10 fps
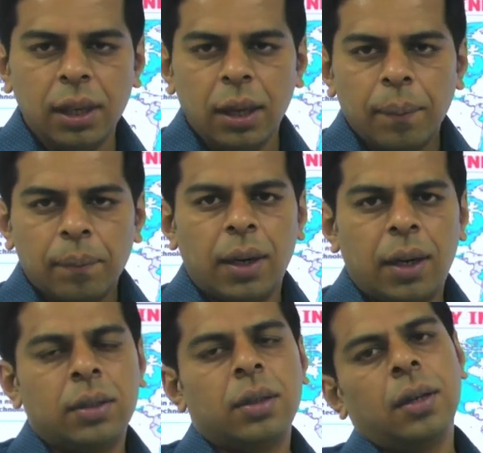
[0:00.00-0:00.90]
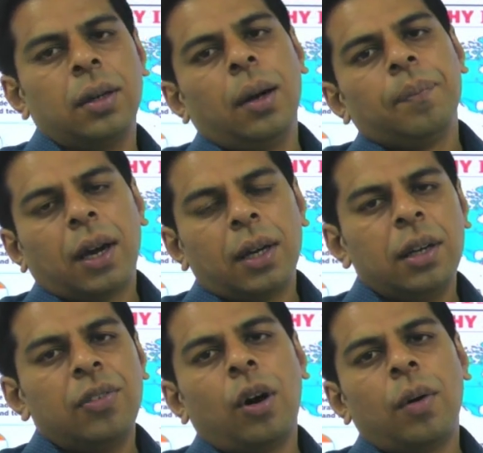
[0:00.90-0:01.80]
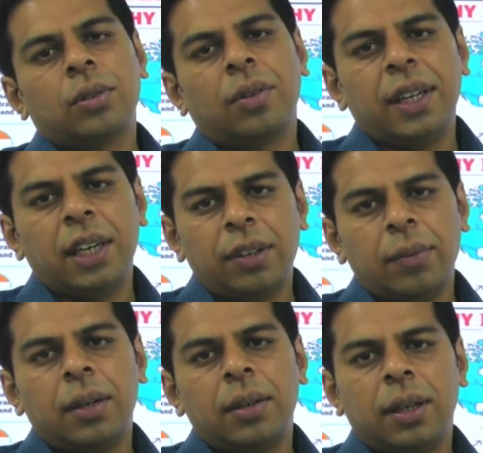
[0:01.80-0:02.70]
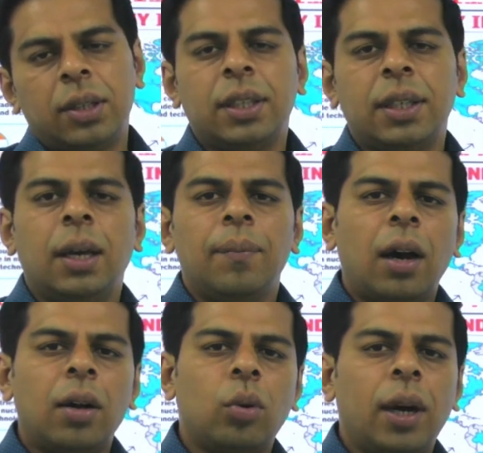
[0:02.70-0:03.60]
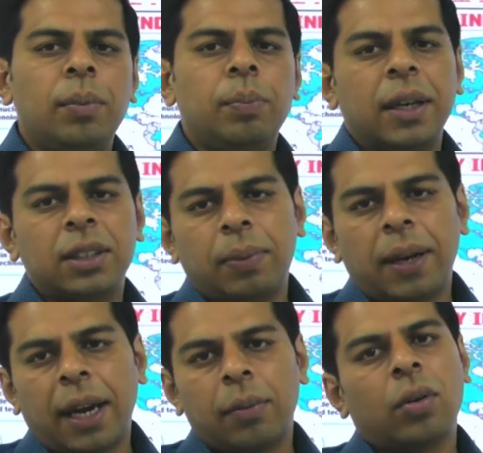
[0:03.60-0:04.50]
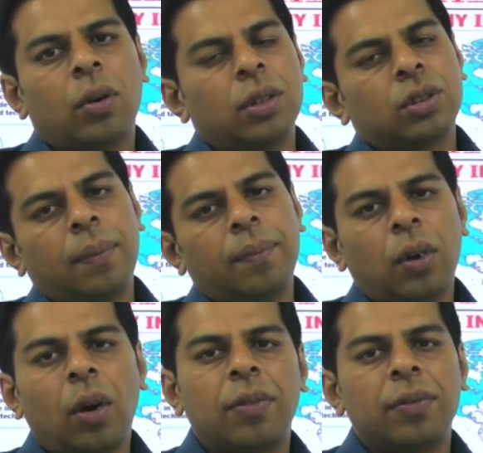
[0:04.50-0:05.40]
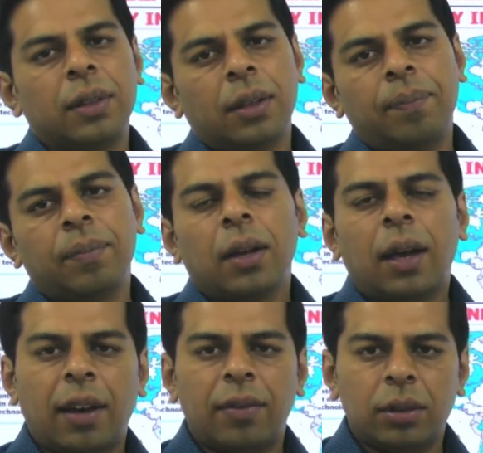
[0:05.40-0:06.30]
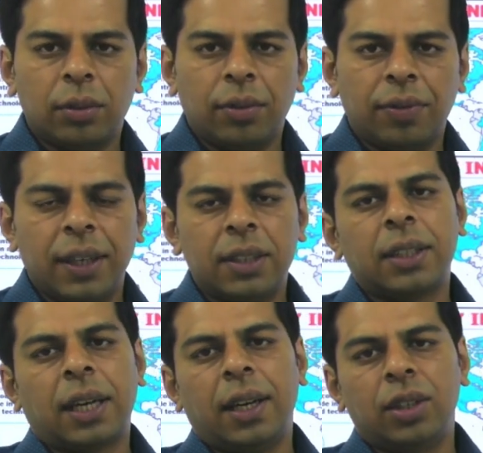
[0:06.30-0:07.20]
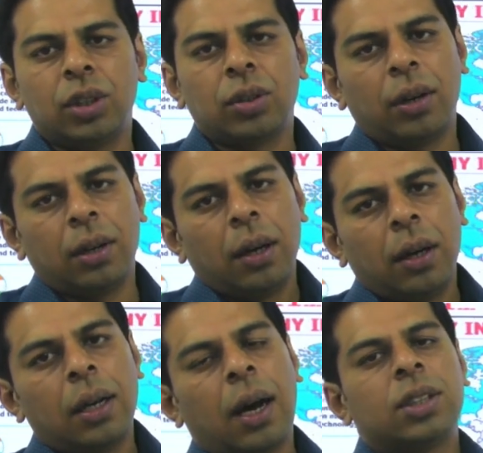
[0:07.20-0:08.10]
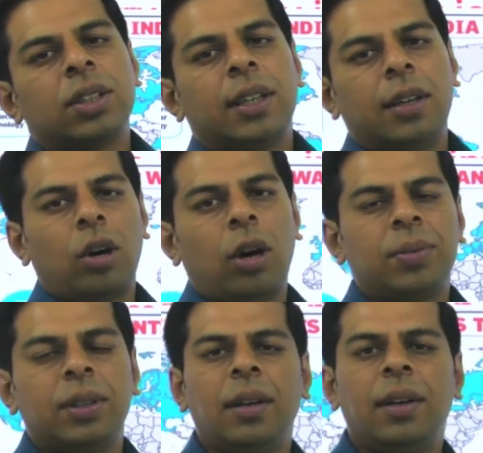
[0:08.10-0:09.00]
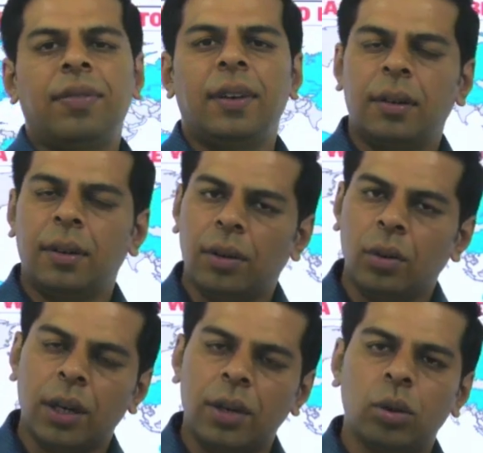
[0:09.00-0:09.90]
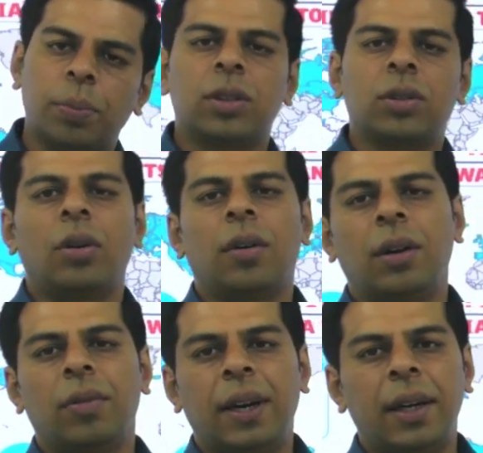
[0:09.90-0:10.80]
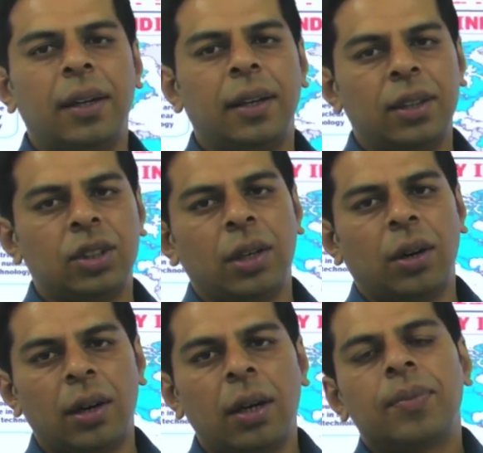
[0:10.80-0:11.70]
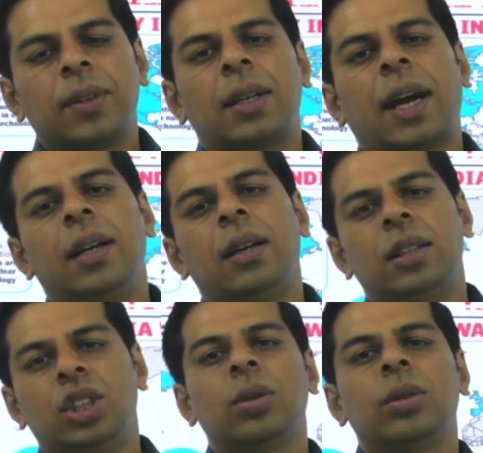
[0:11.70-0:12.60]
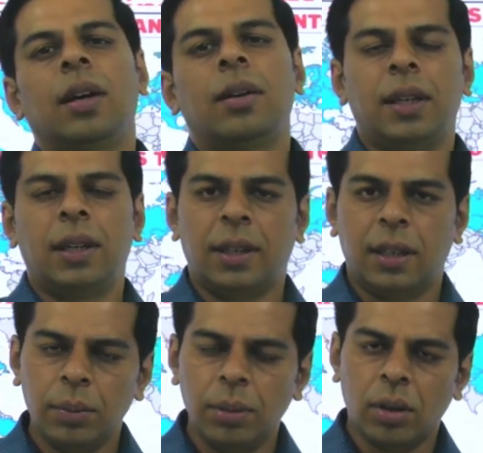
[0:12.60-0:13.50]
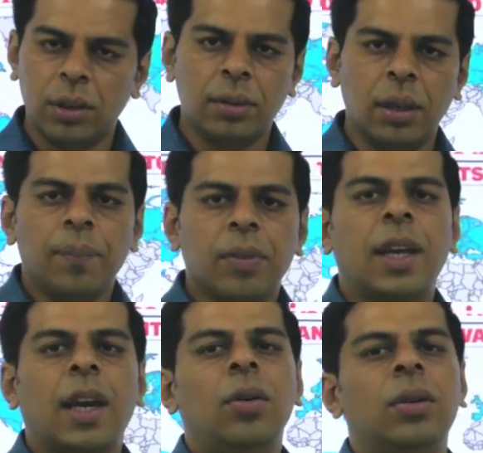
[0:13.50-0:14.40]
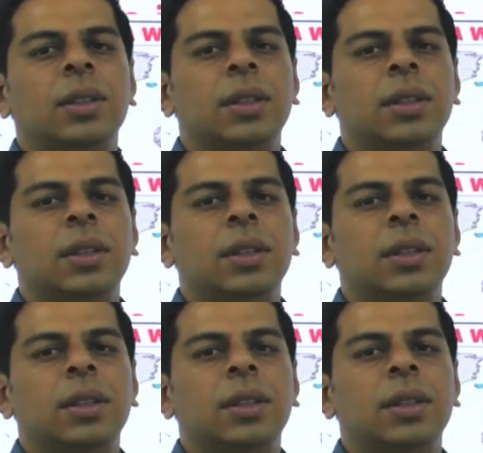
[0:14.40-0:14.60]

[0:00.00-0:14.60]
but the other forms of renewable energy are quite mixed bag, because some of them have faced challenges on large scale adoption. If we look into a picture of the wind energy or the tidal geothermal energy, because we cannot just